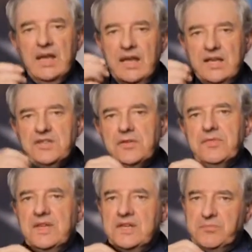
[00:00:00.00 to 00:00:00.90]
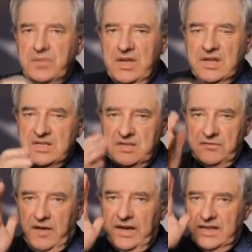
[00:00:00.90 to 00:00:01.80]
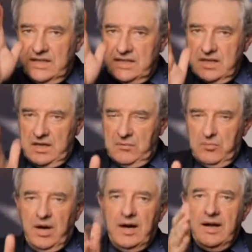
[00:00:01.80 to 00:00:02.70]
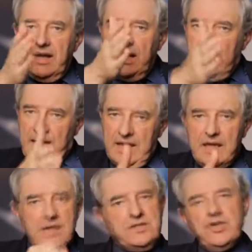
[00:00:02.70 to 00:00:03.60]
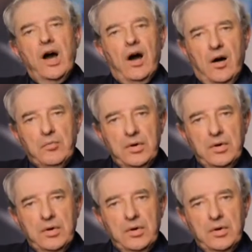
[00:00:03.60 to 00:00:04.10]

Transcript: Each of these being divided by a hijab.